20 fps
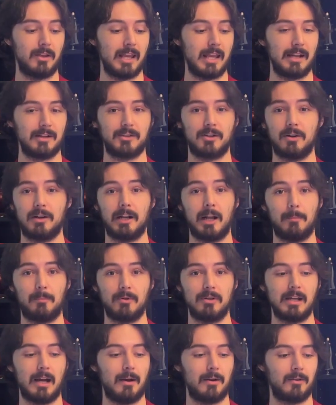can't turn it up
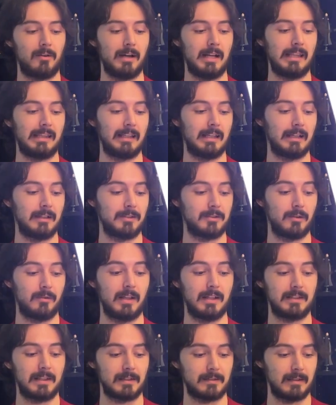or down or anything, so
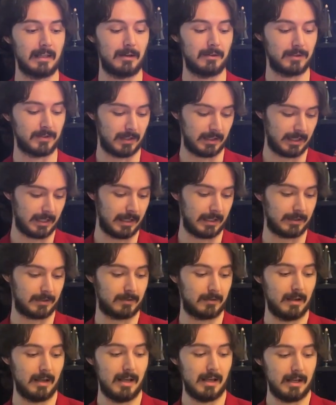that's as loud as it
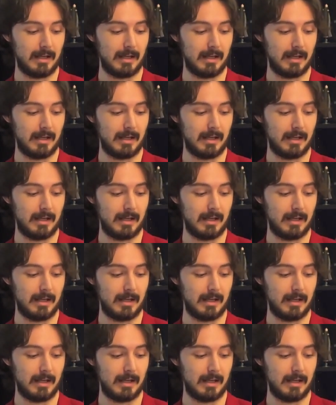gets.